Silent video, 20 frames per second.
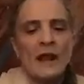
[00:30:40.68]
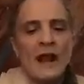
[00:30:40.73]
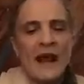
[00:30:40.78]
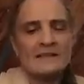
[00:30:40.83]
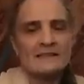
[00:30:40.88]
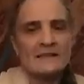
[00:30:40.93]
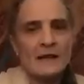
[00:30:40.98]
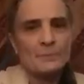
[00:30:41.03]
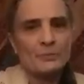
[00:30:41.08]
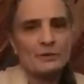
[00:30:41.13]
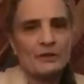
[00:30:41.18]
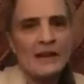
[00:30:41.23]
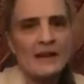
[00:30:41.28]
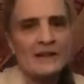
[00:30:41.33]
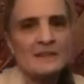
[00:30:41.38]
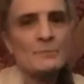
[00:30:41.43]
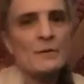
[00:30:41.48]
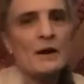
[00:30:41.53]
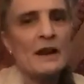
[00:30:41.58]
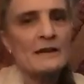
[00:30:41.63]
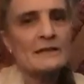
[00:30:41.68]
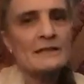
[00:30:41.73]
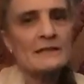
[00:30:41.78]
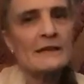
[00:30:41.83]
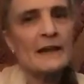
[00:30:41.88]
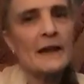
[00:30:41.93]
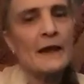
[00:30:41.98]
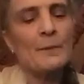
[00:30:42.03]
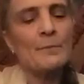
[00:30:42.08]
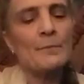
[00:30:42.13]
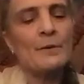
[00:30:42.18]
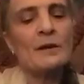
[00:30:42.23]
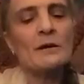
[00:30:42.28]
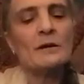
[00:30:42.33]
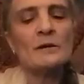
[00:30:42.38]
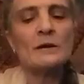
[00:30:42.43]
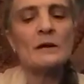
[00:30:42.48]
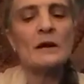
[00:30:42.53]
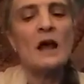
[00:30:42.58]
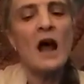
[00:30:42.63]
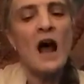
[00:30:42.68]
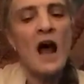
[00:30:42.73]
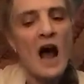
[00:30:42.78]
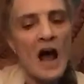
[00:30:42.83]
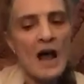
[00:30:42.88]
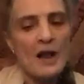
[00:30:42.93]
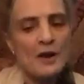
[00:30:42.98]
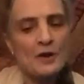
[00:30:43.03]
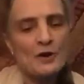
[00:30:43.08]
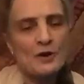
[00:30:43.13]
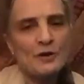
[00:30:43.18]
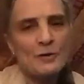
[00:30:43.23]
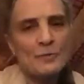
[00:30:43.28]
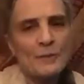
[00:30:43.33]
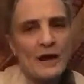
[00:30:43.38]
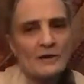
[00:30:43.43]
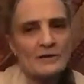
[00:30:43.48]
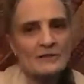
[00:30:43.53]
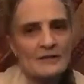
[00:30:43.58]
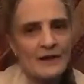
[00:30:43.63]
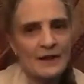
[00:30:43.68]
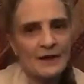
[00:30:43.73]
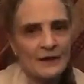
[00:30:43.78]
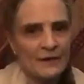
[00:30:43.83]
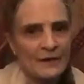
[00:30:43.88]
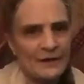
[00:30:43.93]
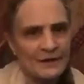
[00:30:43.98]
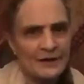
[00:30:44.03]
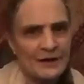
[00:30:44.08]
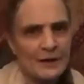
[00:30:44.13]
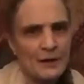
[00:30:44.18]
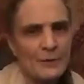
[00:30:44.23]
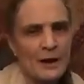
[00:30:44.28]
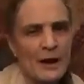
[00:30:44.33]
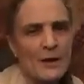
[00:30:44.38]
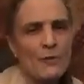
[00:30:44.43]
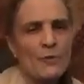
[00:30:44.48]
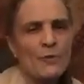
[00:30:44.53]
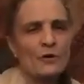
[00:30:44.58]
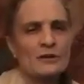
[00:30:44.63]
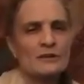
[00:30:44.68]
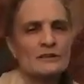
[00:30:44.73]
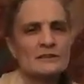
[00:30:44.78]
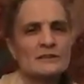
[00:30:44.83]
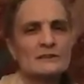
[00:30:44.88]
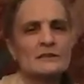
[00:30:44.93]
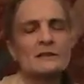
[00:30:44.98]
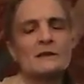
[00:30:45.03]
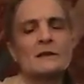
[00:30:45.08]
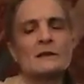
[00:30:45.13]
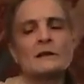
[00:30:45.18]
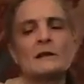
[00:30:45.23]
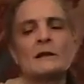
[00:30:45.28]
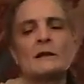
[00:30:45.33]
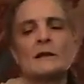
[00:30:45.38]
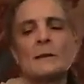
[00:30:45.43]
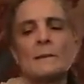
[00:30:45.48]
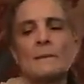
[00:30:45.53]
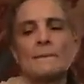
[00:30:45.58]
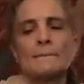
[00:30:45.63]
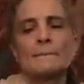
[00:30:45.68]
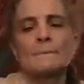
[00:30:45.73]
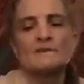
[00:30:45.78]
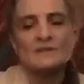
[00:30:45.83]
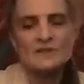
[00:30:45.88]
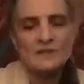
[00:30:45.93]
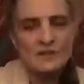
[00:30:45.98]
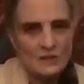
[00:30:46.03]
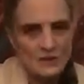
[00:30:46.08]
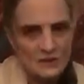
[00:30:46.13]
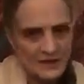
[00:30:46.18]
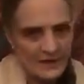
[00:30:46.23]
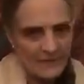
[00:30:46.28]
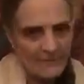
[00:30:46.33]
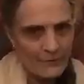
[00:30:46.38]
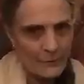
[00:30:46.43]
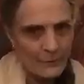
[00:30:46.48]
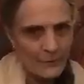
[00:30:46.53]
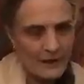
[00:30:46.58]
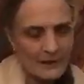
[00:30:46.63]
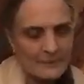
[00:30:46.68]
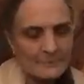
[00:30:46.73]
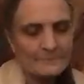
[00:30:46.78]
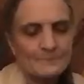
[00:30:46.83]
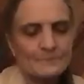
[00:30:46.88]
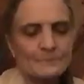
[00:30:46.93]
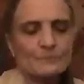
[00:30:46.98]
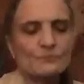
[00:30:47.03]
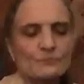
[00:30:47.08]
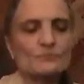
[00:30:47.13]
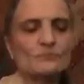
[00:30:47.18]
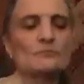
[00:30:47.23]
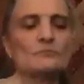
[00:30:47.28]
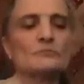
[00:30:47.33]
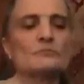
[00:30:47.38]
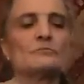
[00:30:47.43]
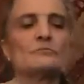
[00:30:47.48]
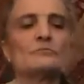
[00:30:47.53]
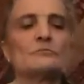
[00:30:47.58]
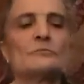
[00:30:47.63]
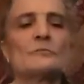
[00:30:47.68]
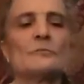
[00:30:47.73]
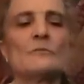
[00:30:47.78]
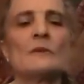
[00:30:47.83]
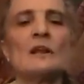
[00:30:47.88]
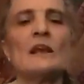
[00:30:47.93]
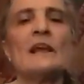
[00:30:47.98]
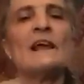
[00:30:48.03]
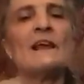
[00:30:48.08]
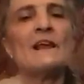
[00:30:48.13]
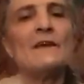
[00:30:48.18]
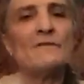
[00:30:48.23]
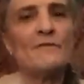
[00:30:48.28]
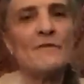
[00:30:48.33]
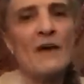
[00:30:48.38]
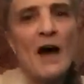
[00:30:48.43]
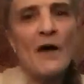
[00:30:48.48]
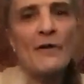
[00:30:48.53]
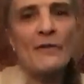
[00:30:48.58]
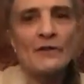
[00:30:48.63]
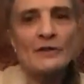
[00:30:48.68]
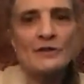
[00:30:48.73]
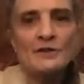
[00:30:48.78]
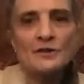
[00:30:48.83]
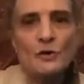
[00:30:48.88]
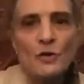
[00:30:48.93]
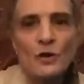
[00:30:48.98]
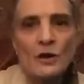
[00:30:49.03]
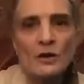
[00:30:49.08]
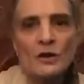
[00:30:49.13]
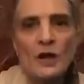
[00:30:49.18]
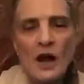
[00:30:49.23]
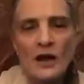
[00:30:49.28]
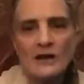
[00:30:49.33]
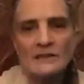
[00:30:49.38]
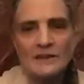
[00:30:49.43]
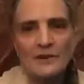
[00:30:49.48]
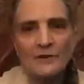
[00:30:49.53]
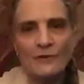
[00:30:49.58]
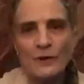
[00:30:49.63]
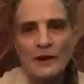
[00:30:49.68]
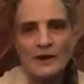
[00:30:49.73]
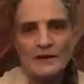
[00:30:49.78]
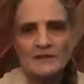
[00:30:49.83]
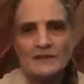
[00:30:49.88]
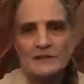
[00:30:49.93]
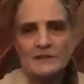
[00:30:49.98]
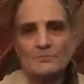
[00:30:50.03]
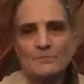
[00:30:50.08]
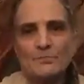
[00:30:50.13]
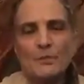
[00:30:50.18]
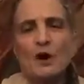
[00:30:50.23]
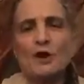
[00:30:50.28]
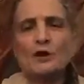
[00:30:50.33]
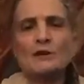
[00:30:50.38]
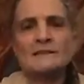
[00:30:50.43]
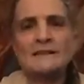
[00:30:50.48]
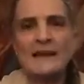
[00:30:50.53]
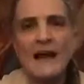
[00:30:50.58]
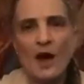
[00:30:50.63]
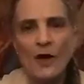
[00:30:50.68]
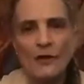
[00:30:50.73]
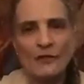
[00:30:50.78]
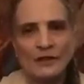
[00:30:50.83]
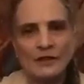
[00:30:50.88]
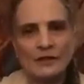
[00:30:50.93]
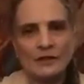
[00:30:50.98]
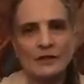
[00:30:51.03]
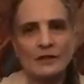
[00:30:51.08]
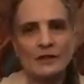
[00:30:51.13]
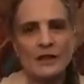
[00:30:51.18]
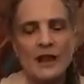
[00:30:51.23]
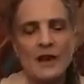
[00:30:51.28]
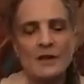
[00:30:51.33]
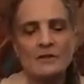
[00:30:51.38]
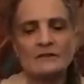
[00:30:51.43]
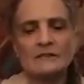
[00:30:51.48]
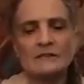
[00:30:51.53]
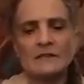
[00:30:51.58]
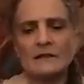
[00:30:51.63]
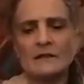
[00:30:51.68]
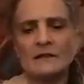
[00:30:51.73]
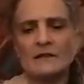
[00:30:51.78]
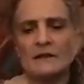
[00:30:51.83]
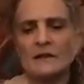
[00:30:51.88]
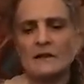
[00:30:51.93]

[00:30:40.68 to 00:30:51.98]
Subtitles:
As I planned my escape, I heard him outside in the nearby woods, searching for me. He found the door locked and threatened to burn down the little house, and